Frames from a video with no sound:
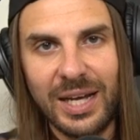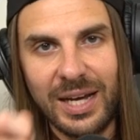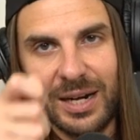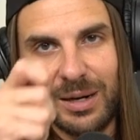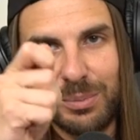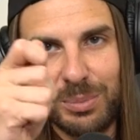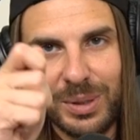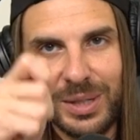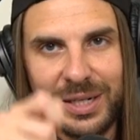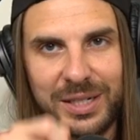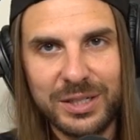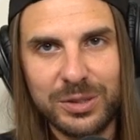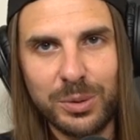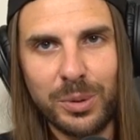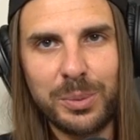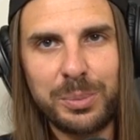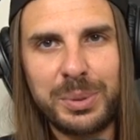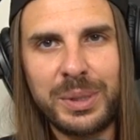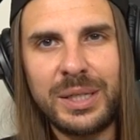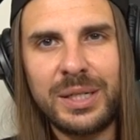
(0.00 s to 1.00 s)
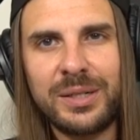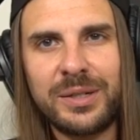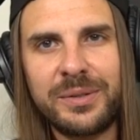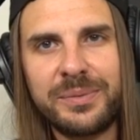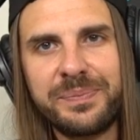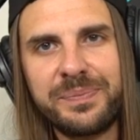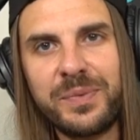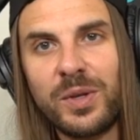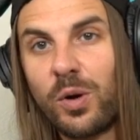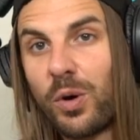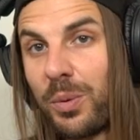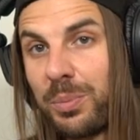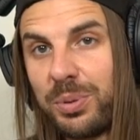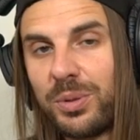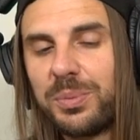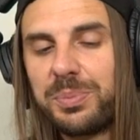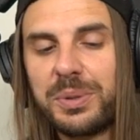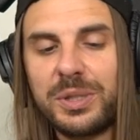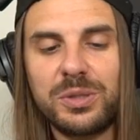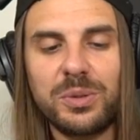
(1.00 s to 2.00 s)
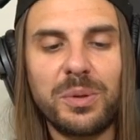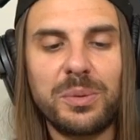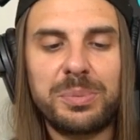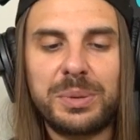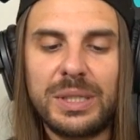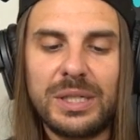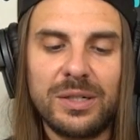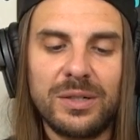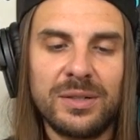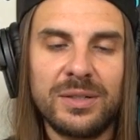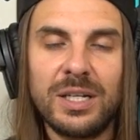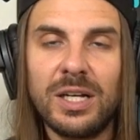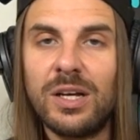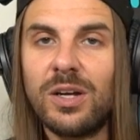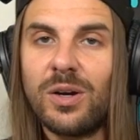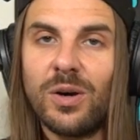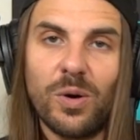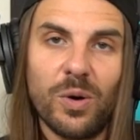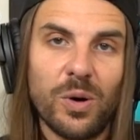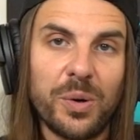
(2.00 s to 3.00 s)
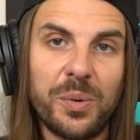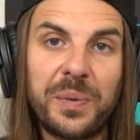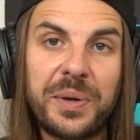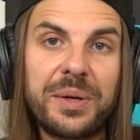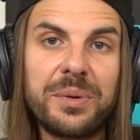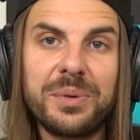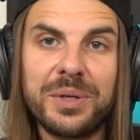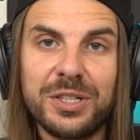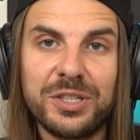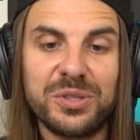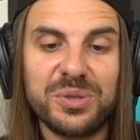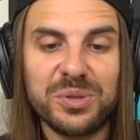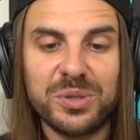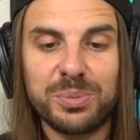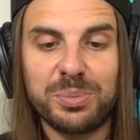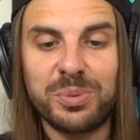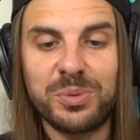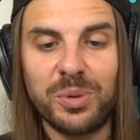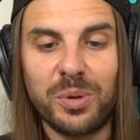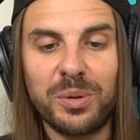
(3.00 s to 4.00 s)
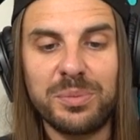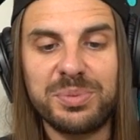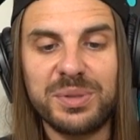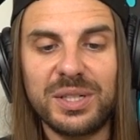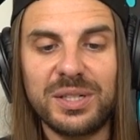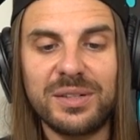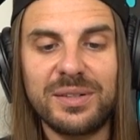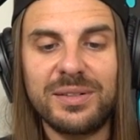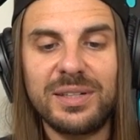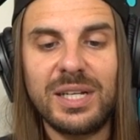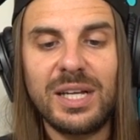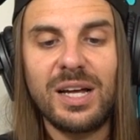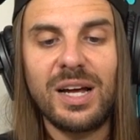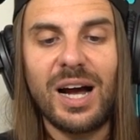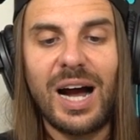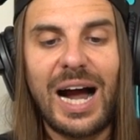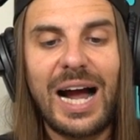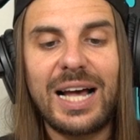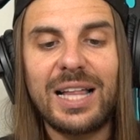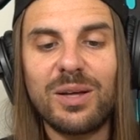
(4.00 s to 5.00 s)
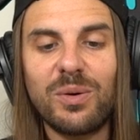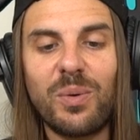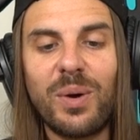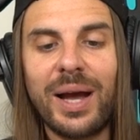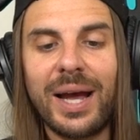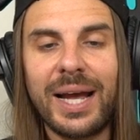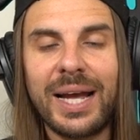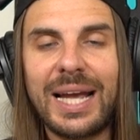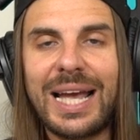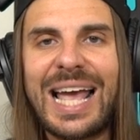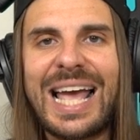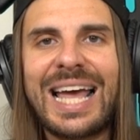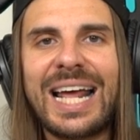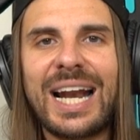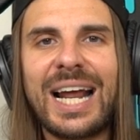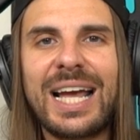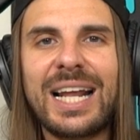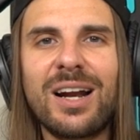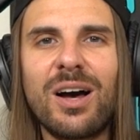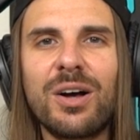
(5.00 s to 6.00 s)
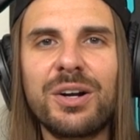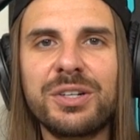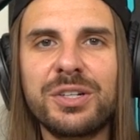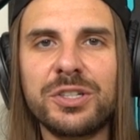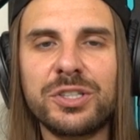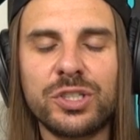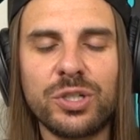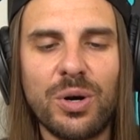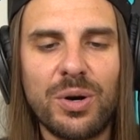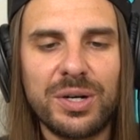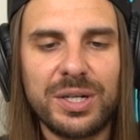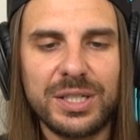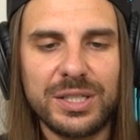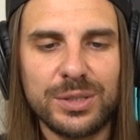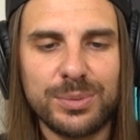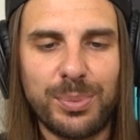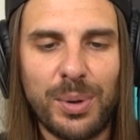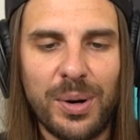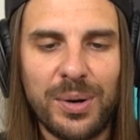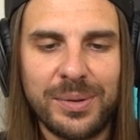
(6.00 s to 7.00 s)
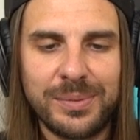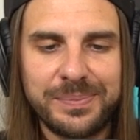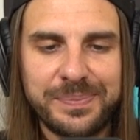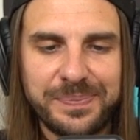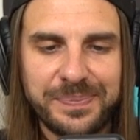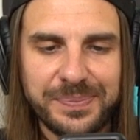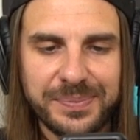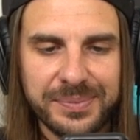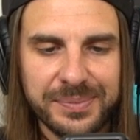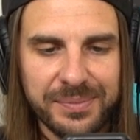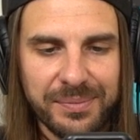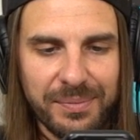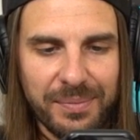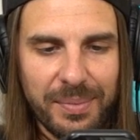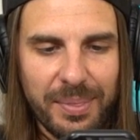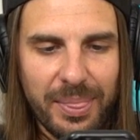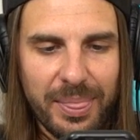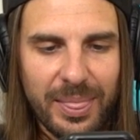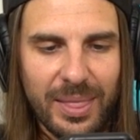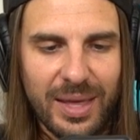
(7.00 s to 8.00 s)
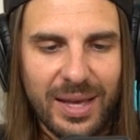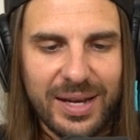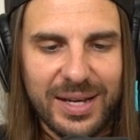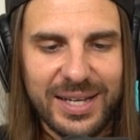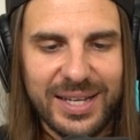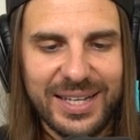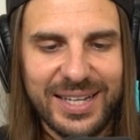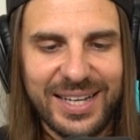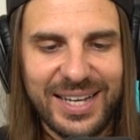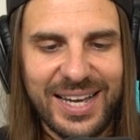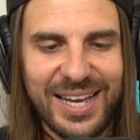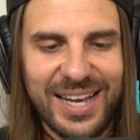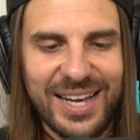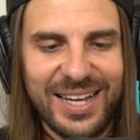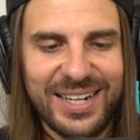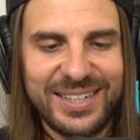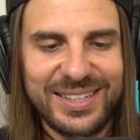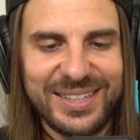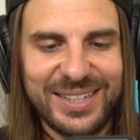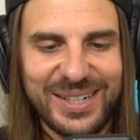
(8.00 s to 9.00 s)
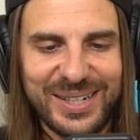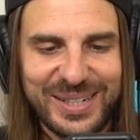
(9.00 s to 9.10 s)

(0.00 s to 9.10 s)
got a bloody torpedo, or poopy torpedo, or wee-wee juice torpedo. Either way, it ain't on your chonies, bro. And,